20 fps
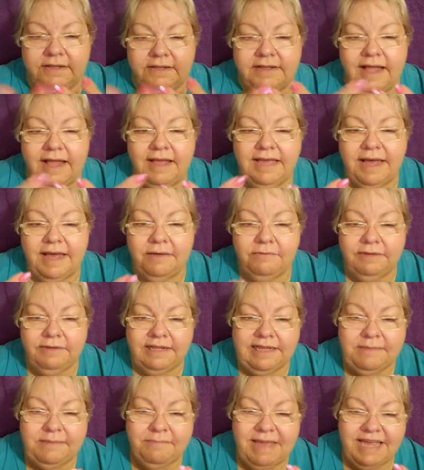I got
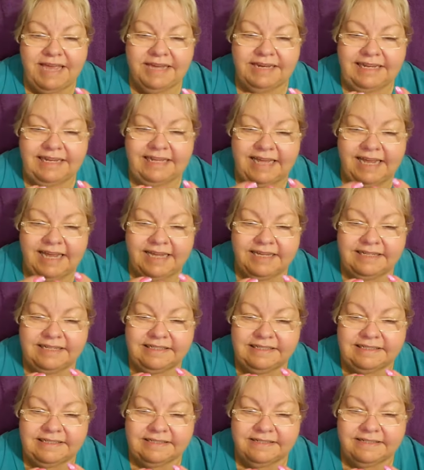really manly
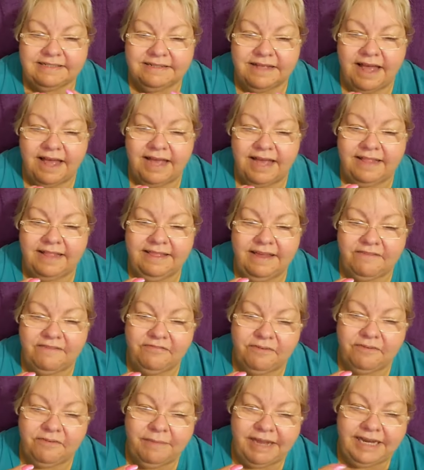hands. I got that
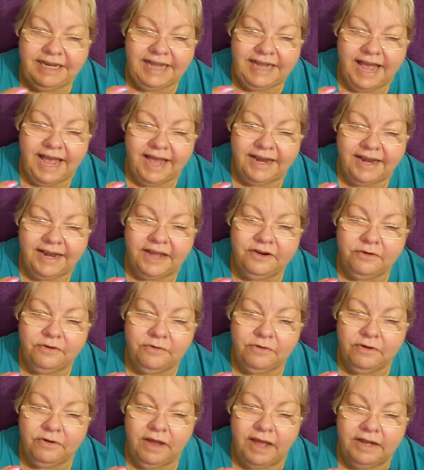from my dad. I don't
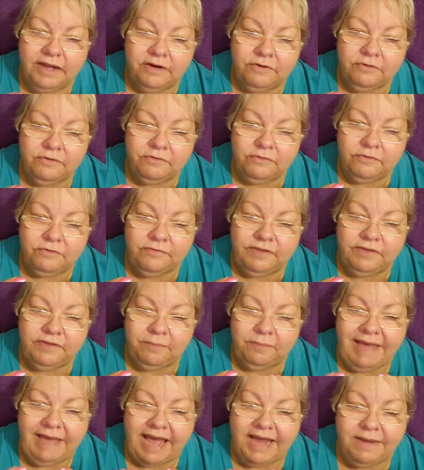I don't feel
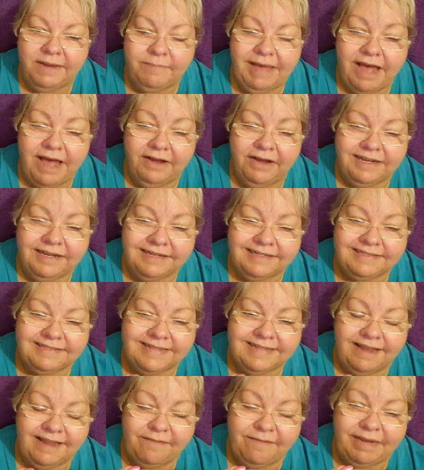bad about it cuz I
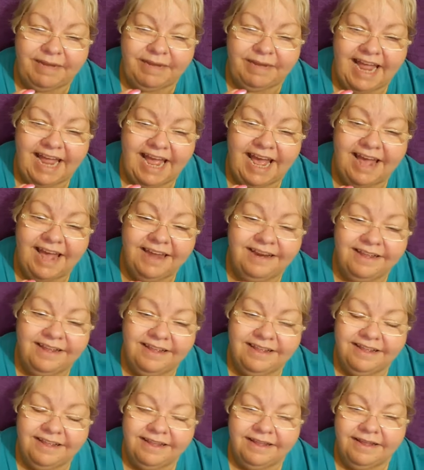love my dad
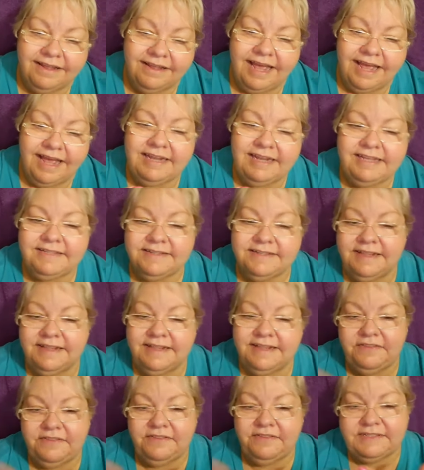and he's on the
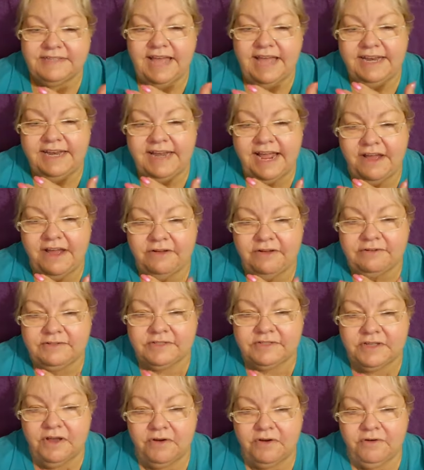other side now,
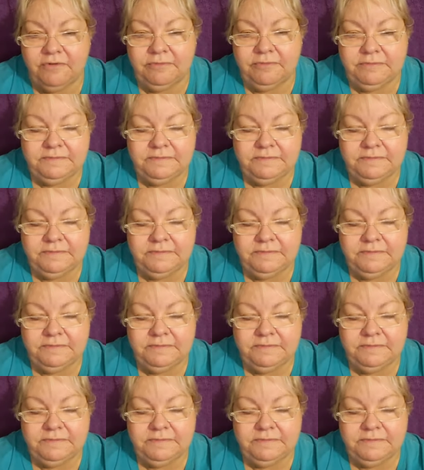so